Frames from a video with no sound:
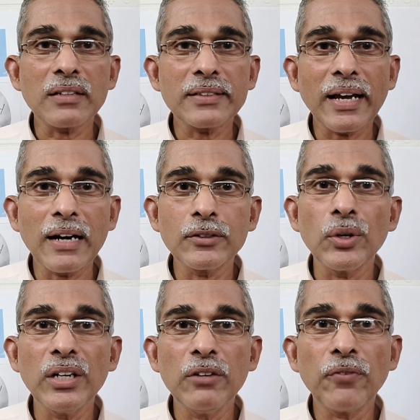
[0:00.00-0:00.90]
cycle
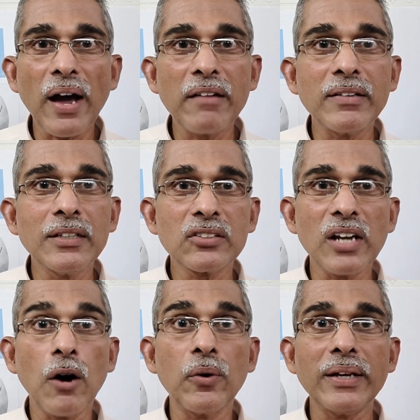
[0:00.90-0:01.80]
25 is
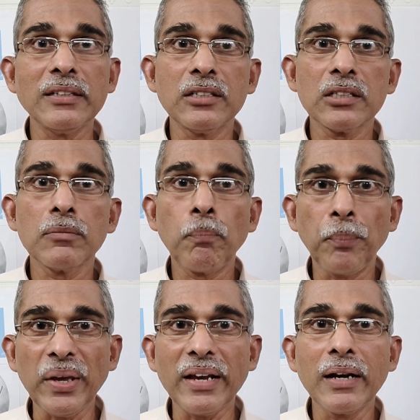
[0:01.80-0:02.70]
now its
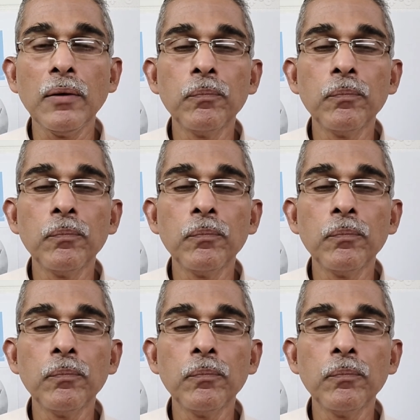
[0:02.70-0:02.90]
peak,